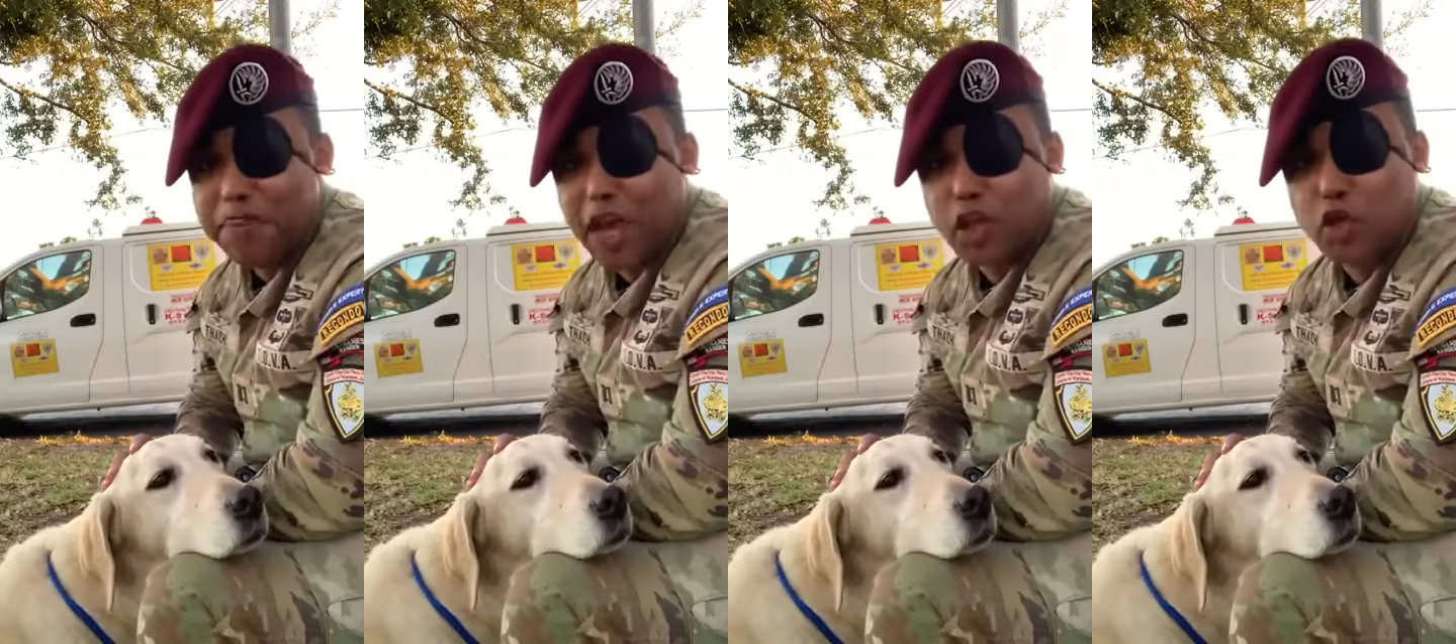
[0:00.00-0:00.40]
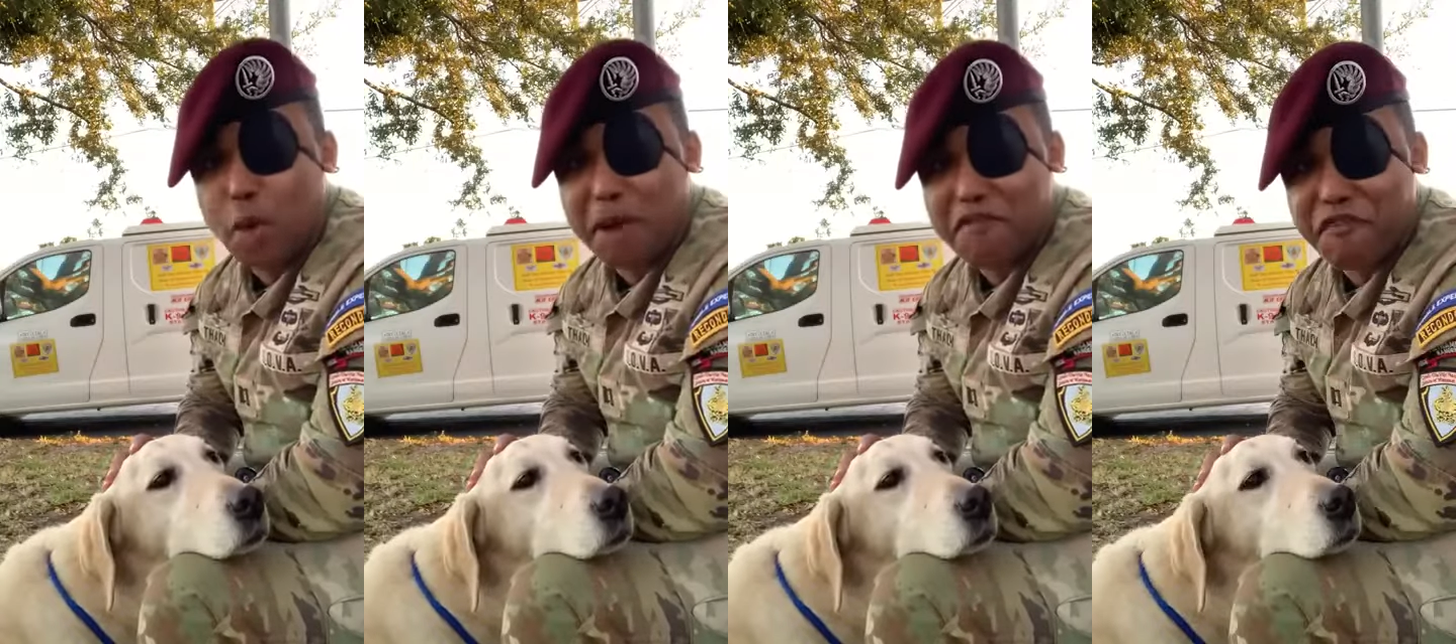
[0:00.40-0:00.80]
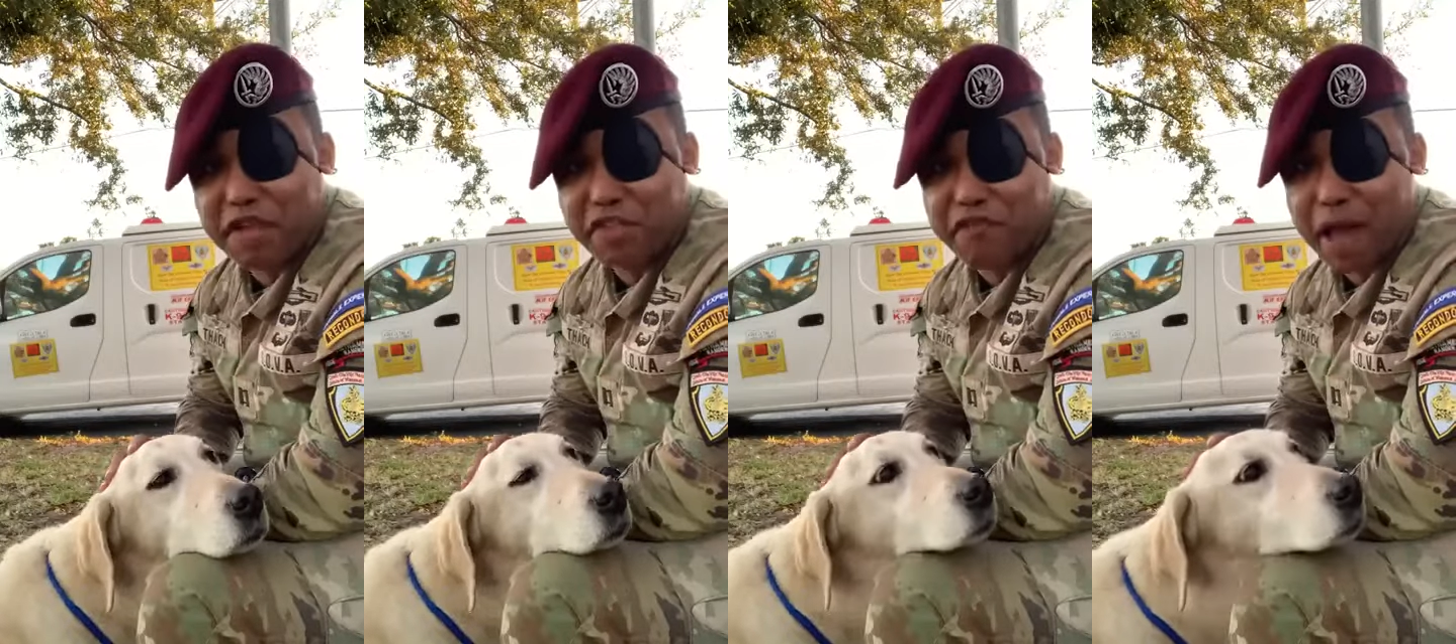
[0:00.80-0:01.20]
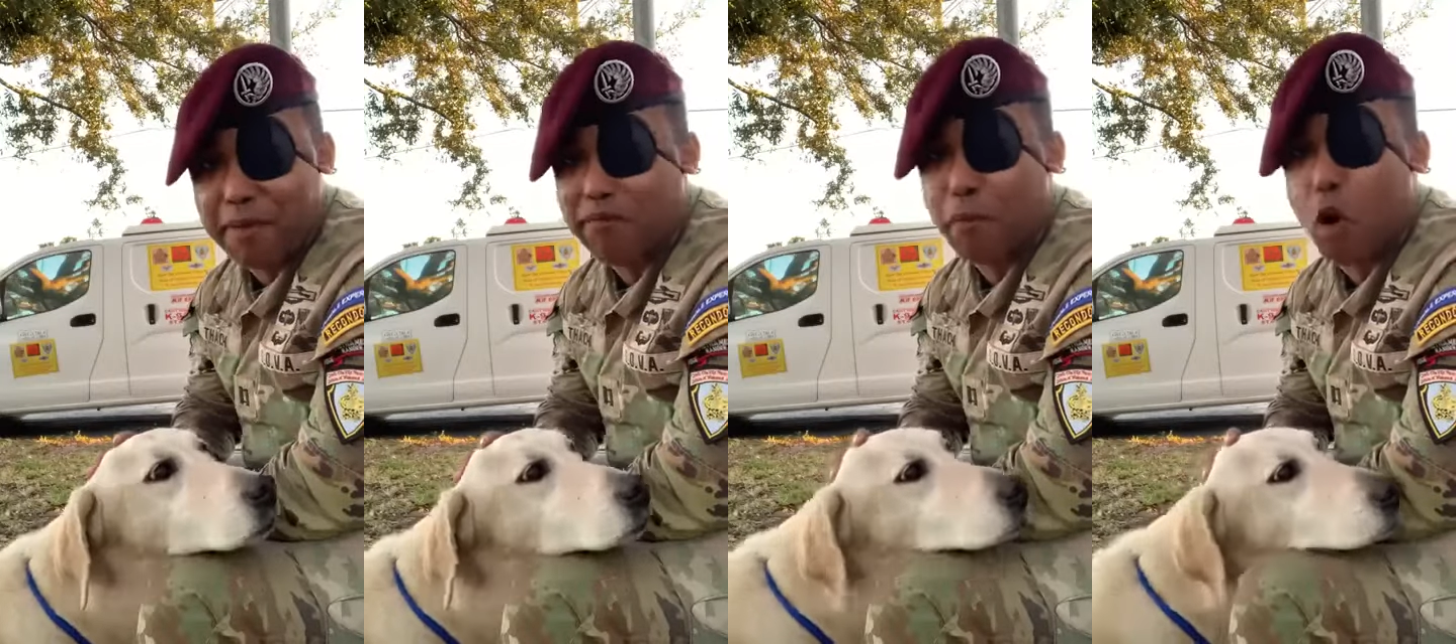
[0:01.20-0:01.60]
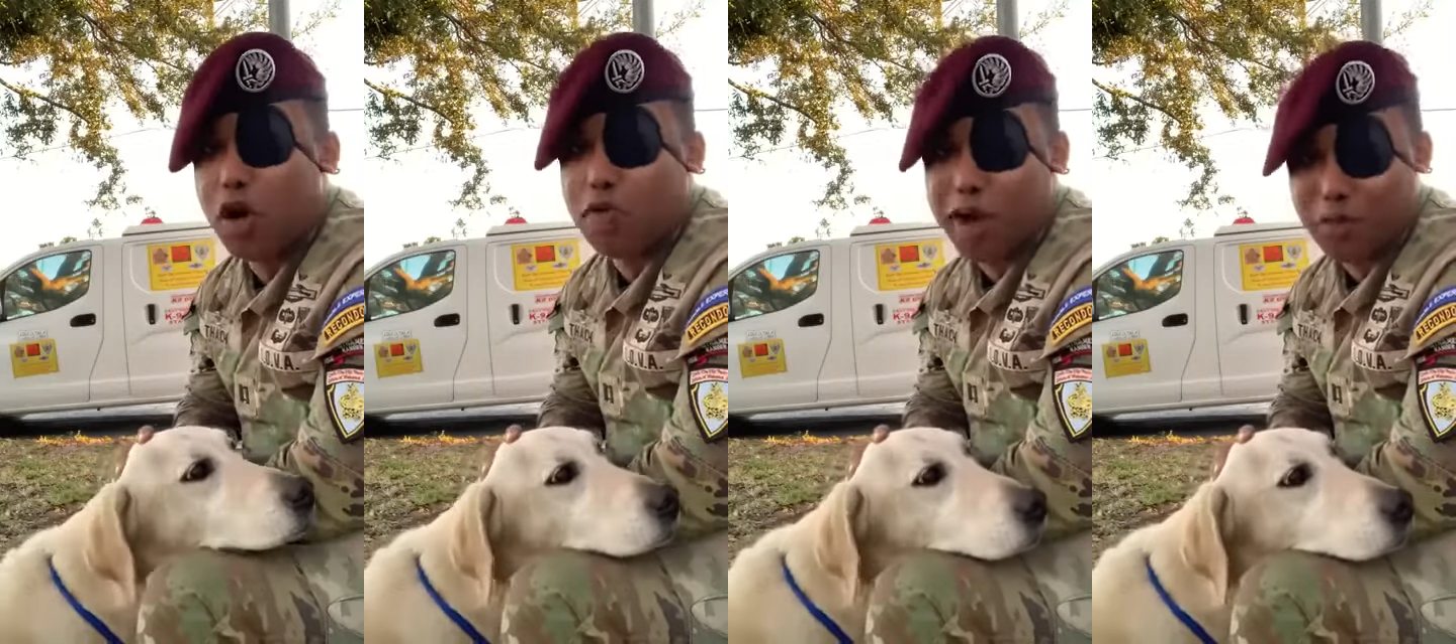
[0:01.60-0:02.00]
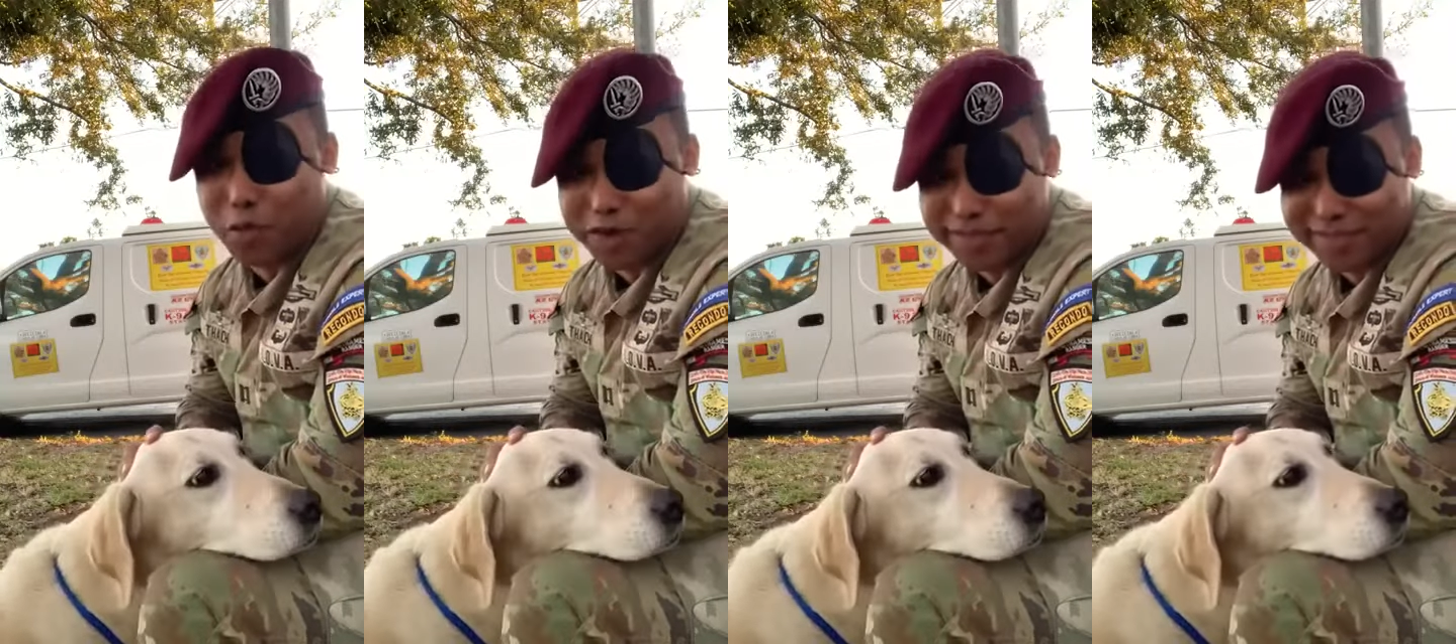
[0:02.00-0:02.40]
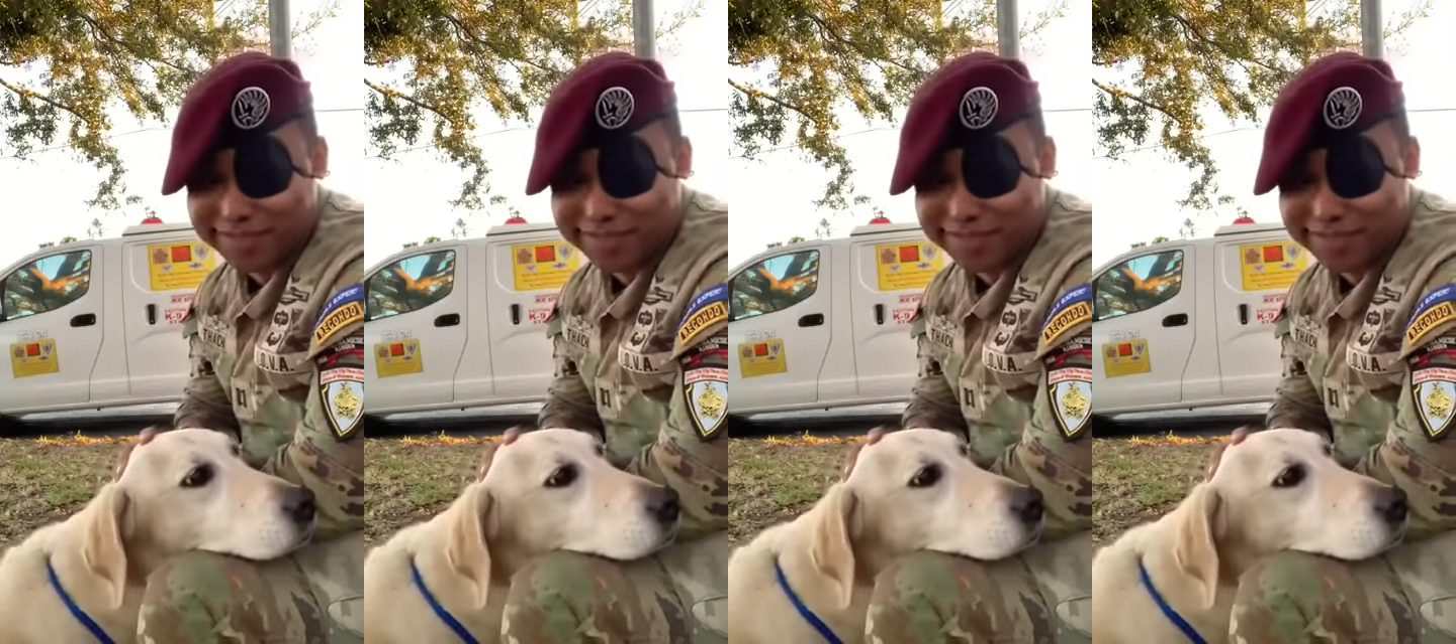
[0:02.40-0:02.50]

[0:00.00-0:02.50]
Thank you to all my friends and family from all around the world.